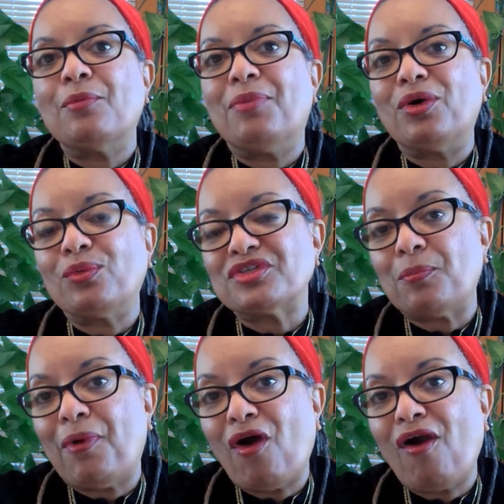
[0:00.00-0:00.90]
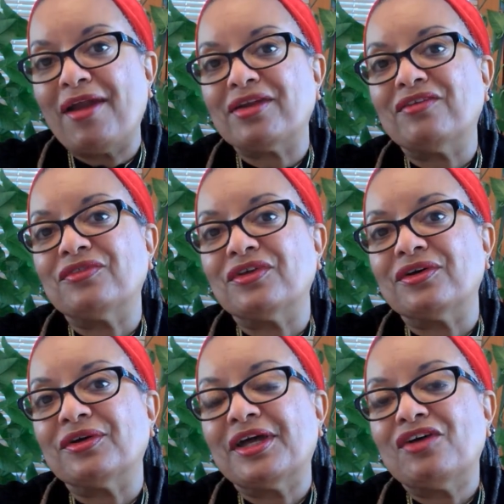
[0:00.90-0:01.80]
but was a part of
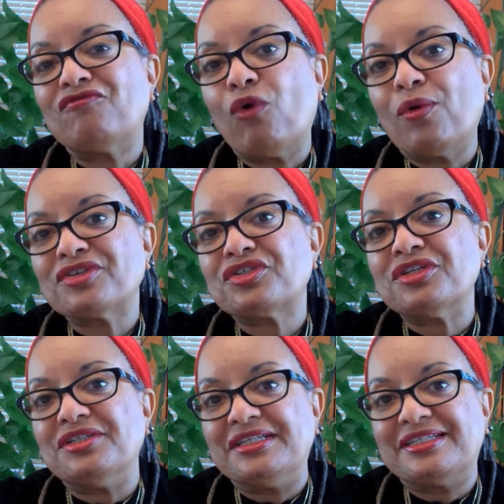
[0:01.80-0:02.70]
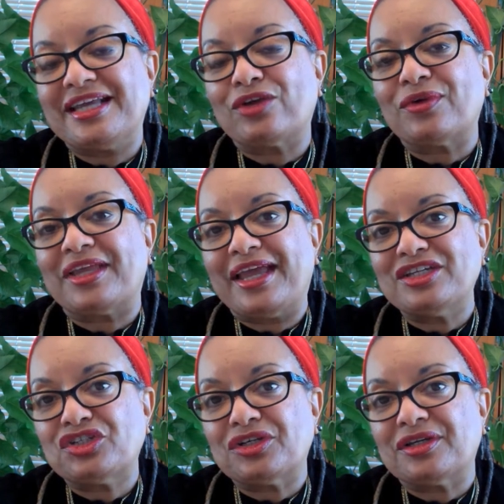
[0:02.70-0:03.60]
the forced
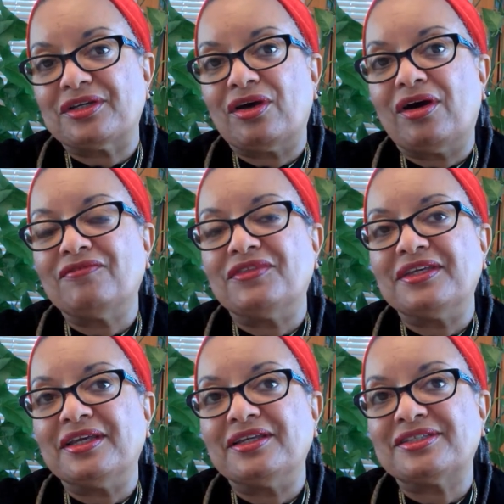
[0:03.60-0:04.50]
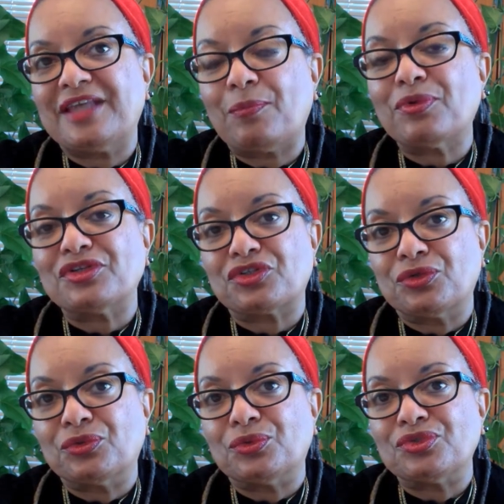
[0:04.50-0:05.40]
desegregation of the separate
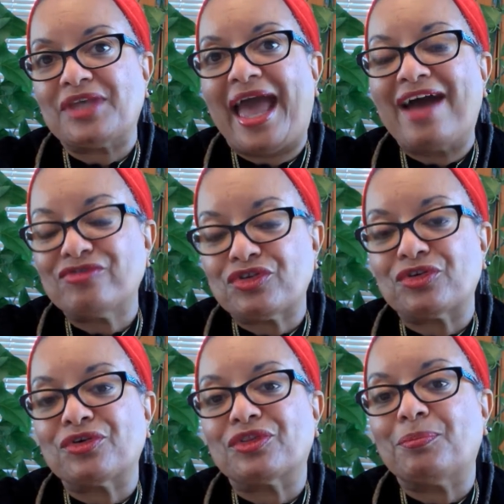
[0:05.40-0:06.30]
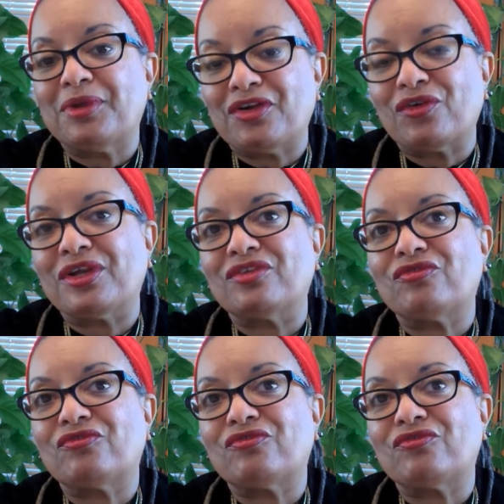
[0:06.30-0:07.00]
schools after the period